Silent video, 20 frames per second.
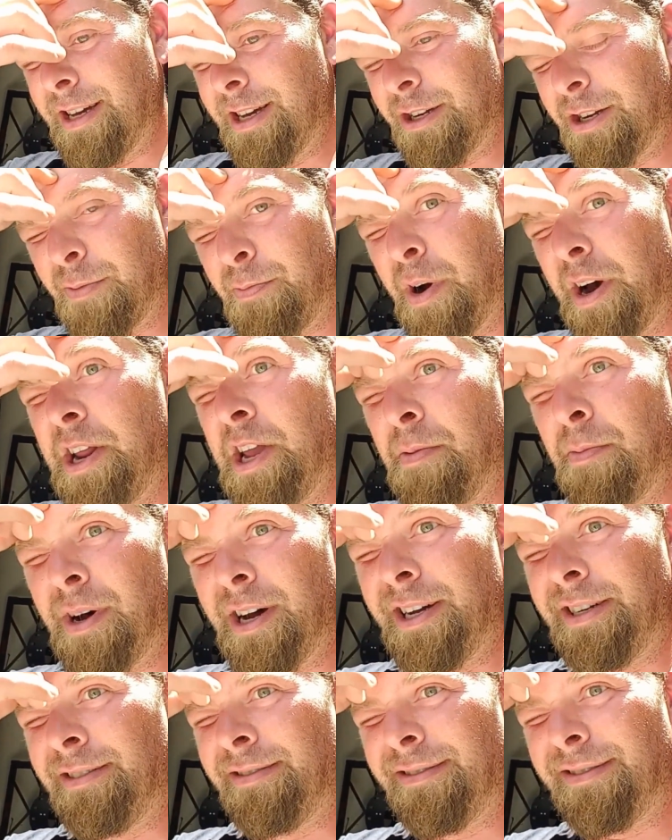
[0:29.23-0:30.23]
good buddy of
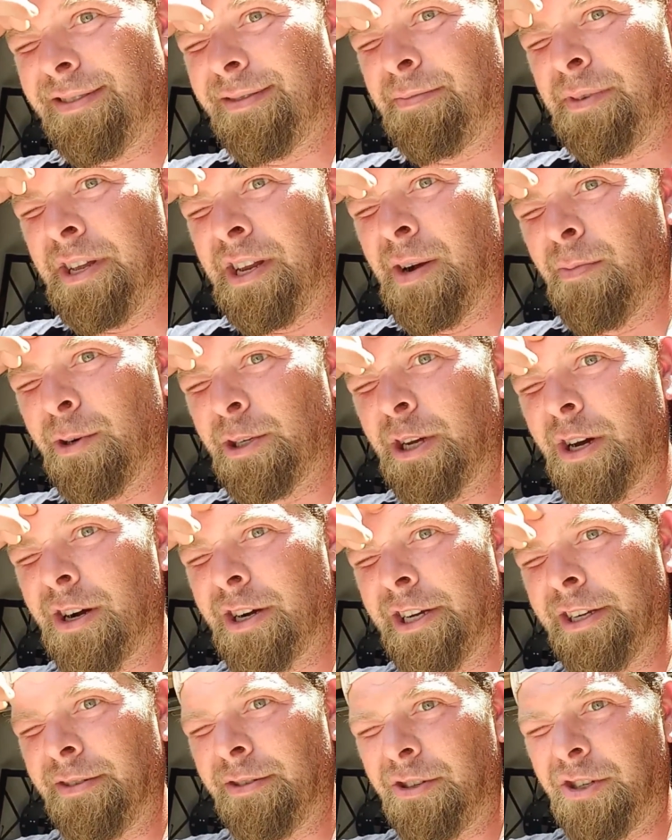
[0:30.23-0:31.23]
mine me and him were
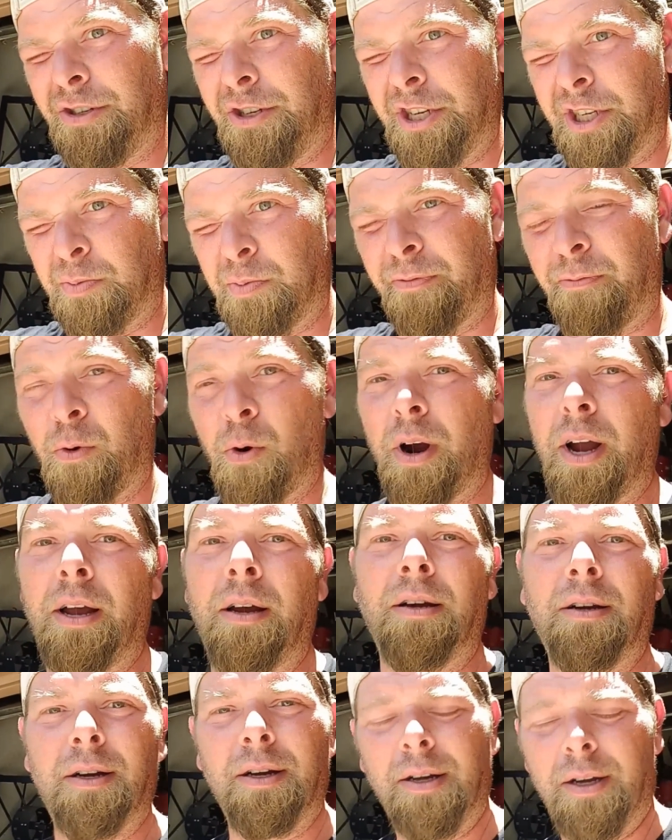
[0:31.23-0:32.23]
talking just before I
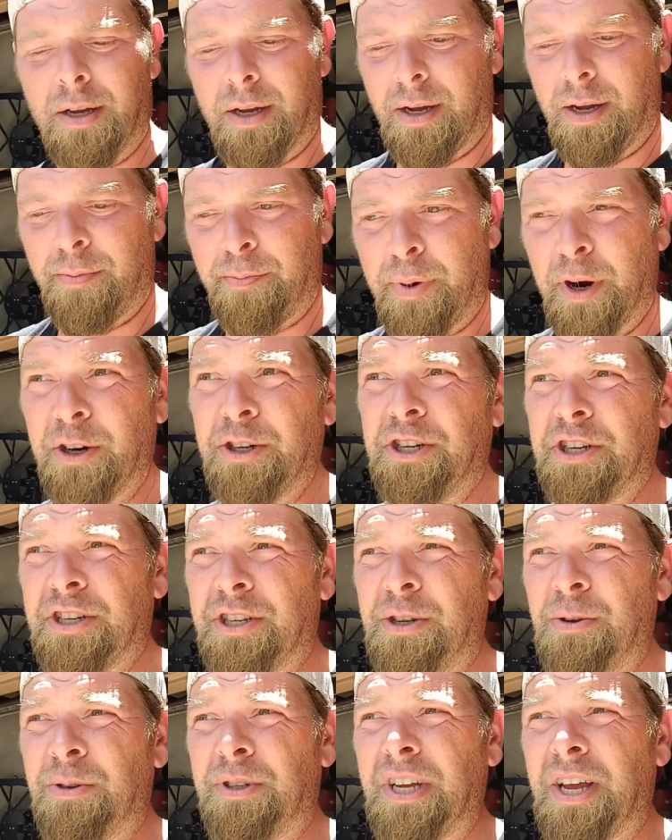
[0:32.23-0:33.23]

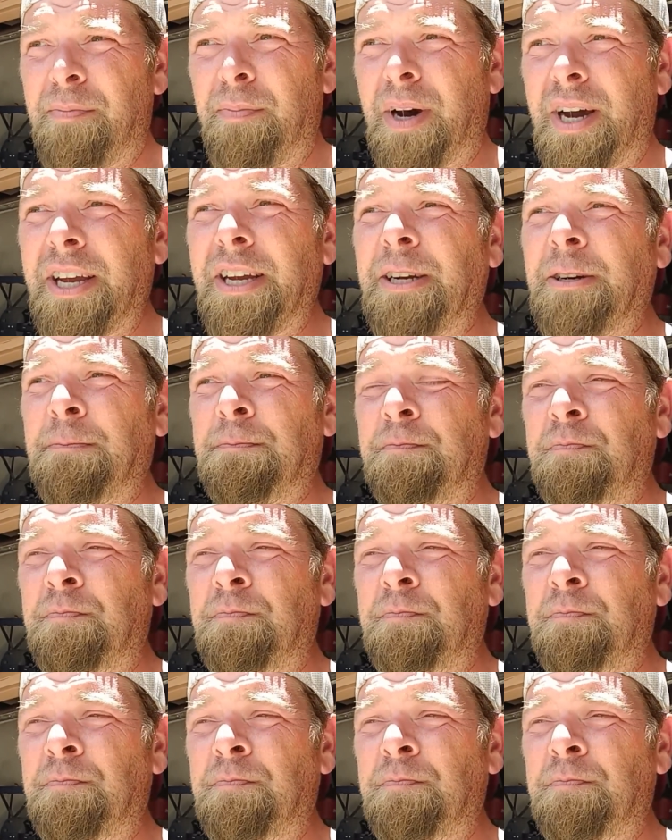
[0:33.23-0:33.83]
purchased new said bike.